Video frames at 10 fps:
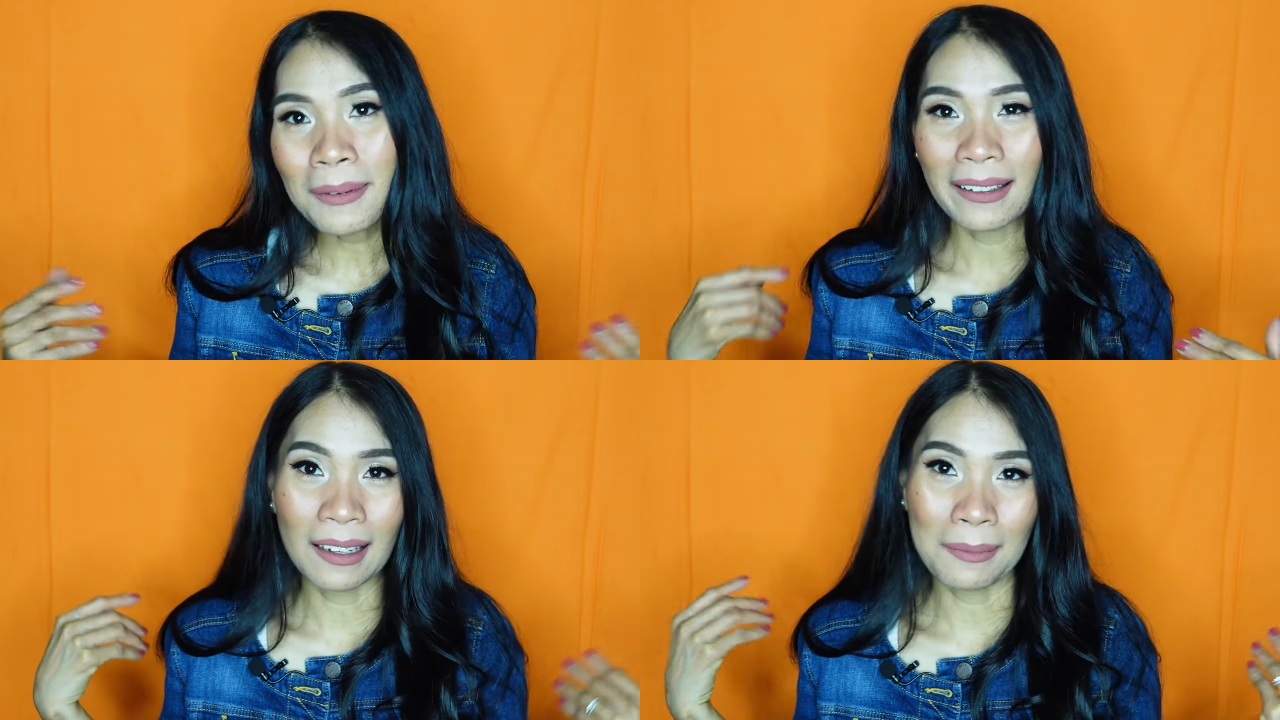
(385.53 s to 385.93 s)

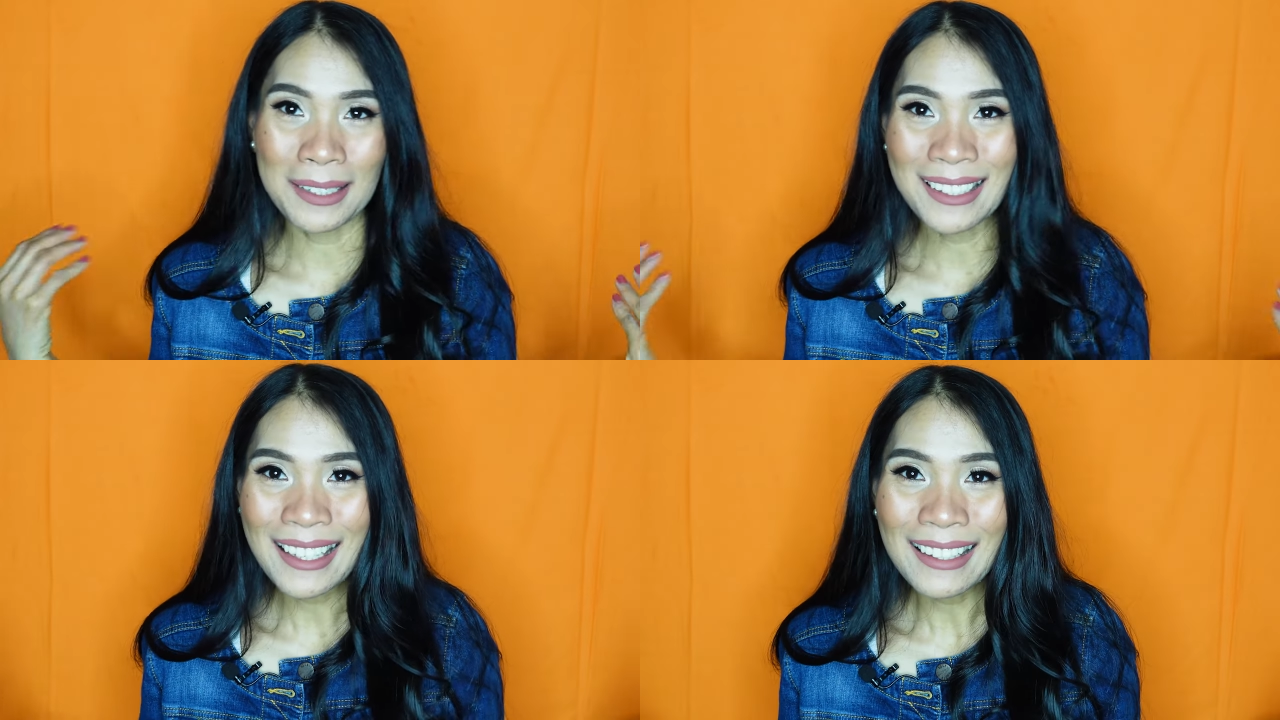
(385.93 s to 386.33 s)
I love
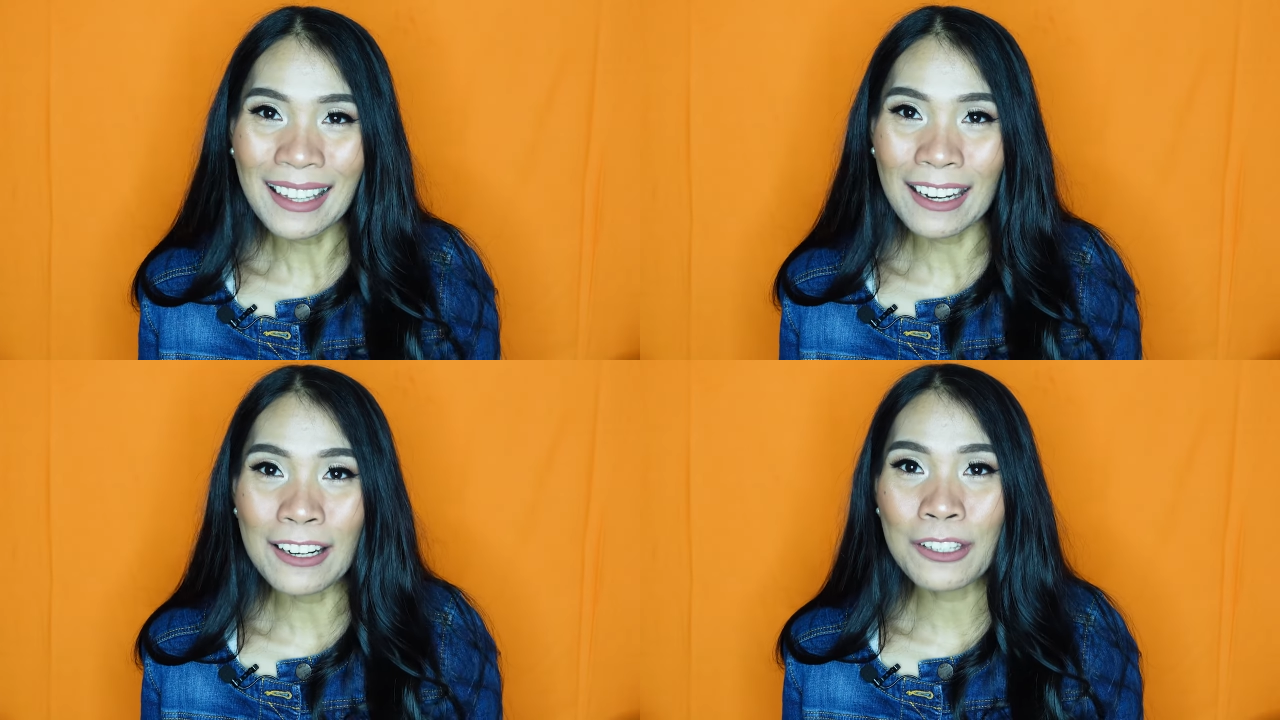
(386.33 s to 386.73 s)

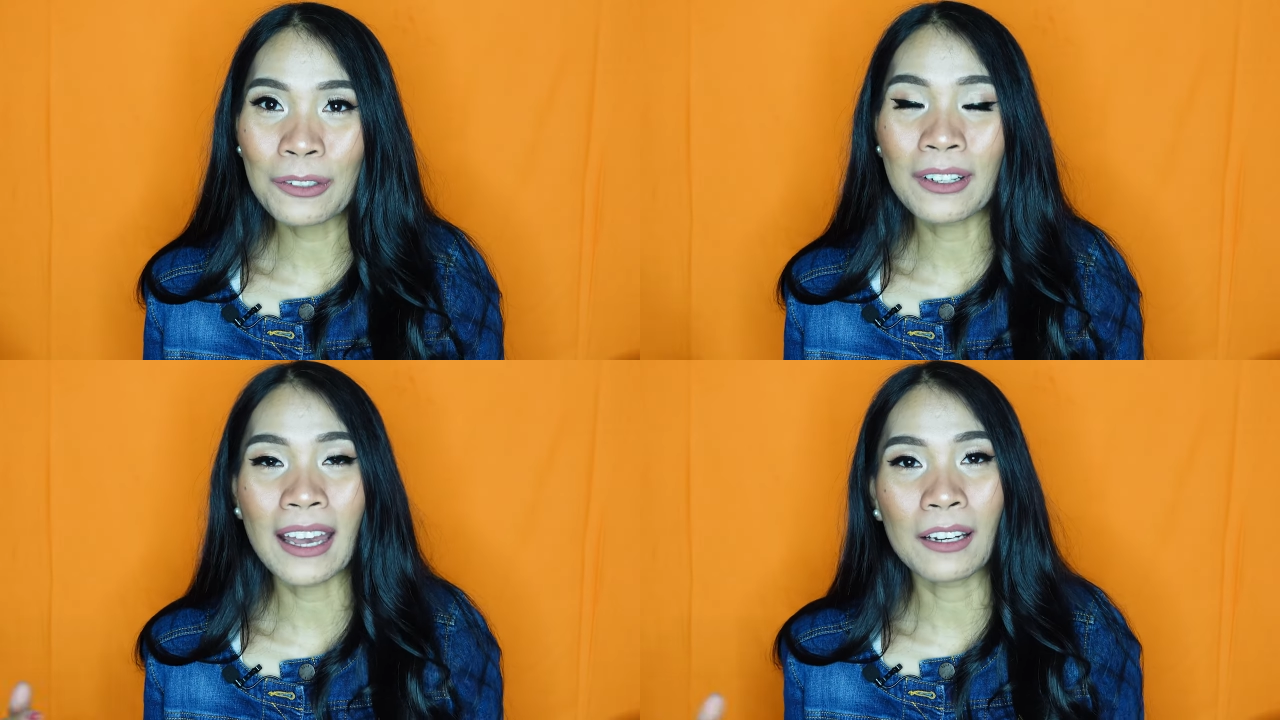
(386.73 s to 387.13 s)
skincare,
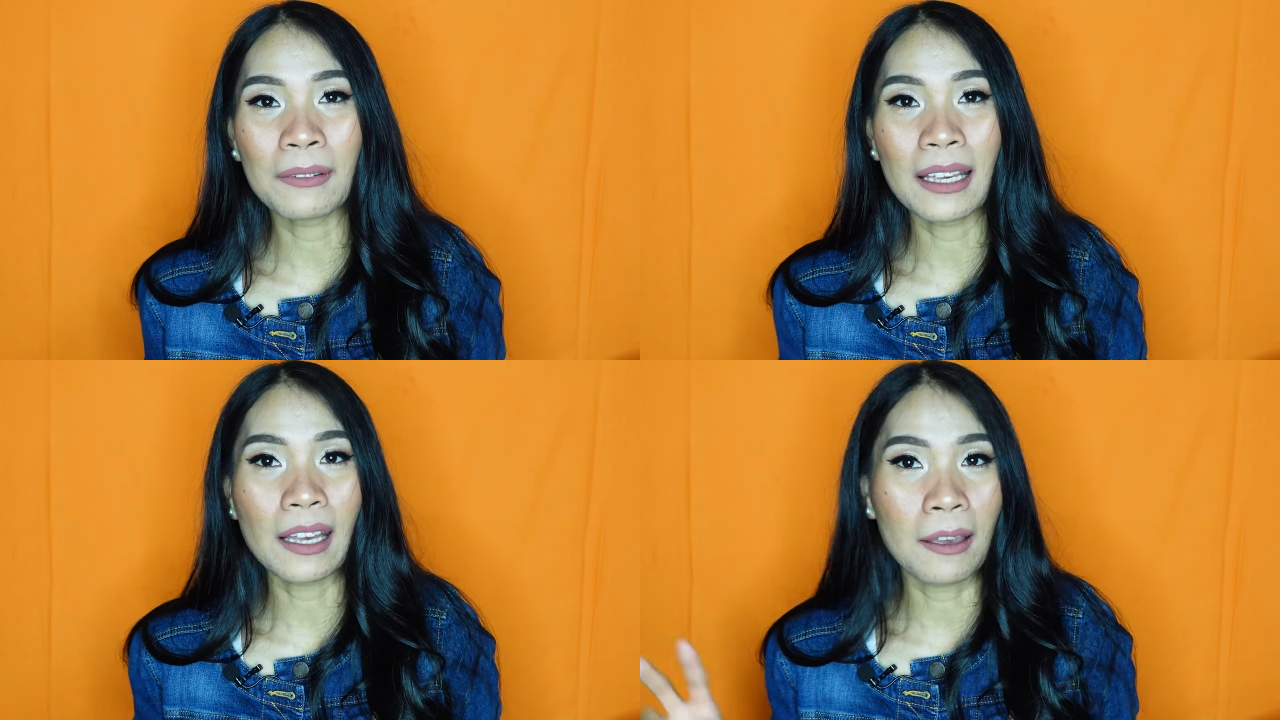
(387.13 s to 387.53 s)
so kind of
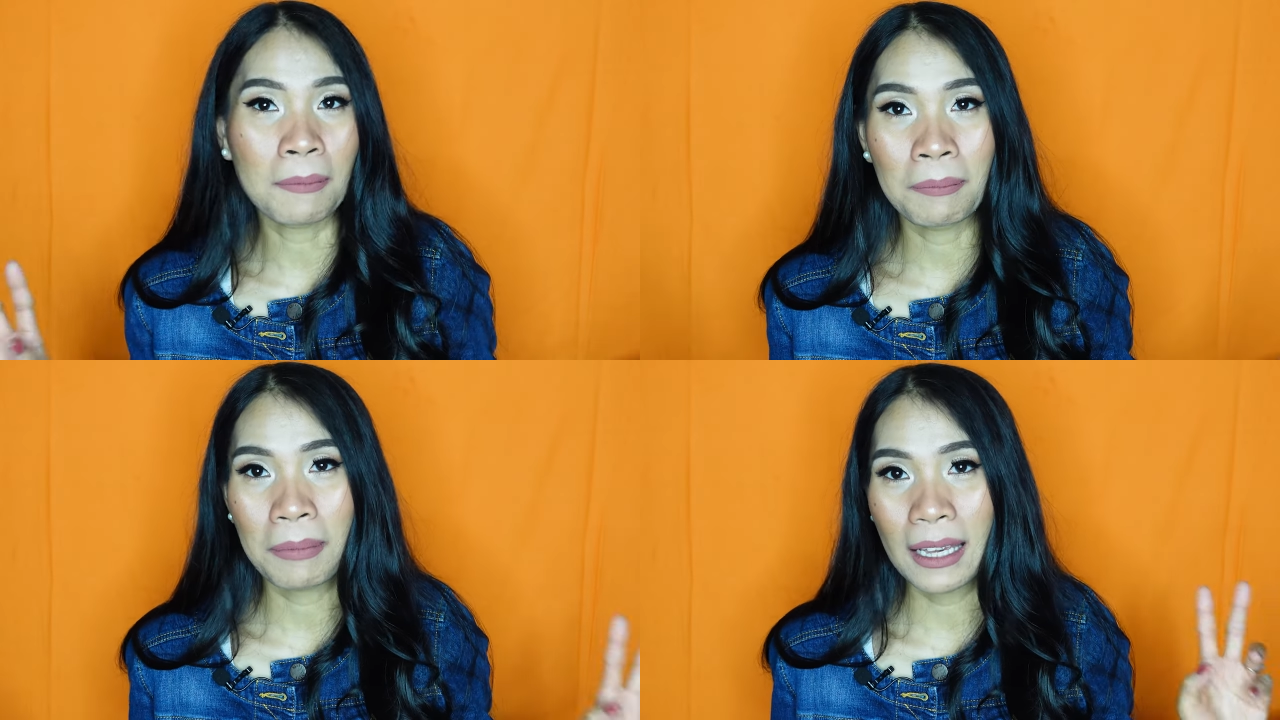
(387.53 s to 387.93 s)
like I
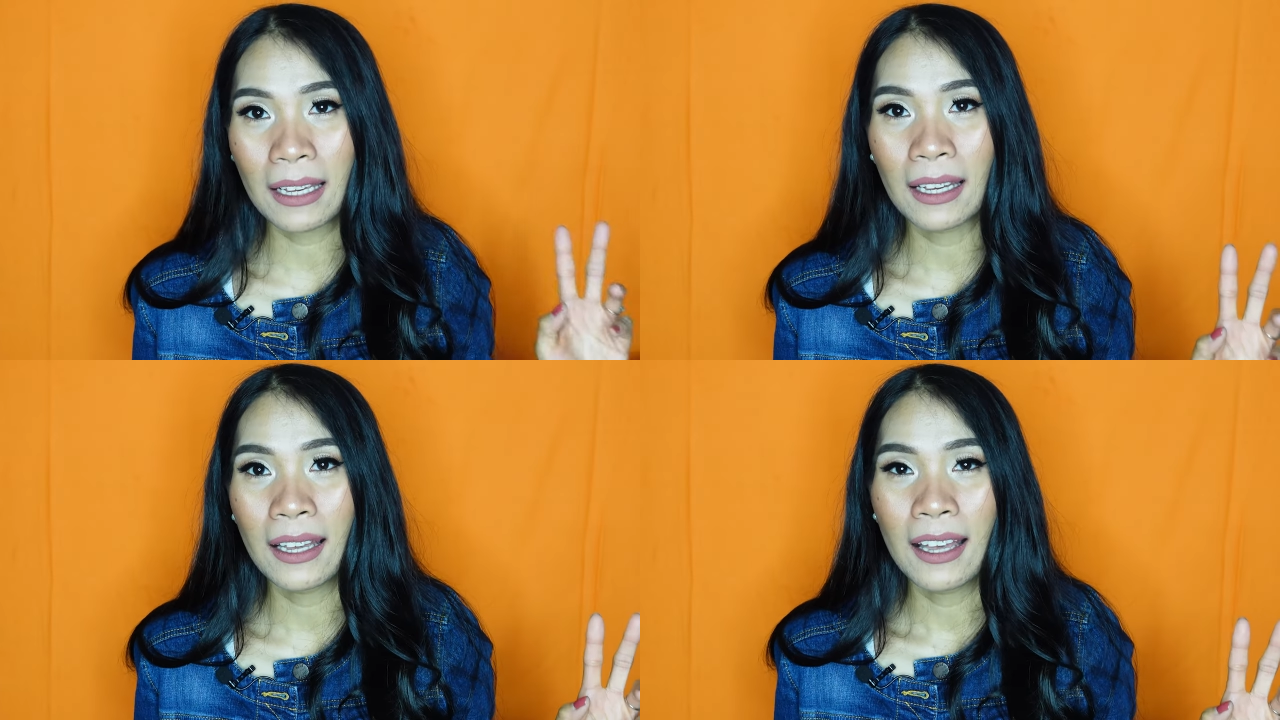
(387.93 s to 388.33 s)
pick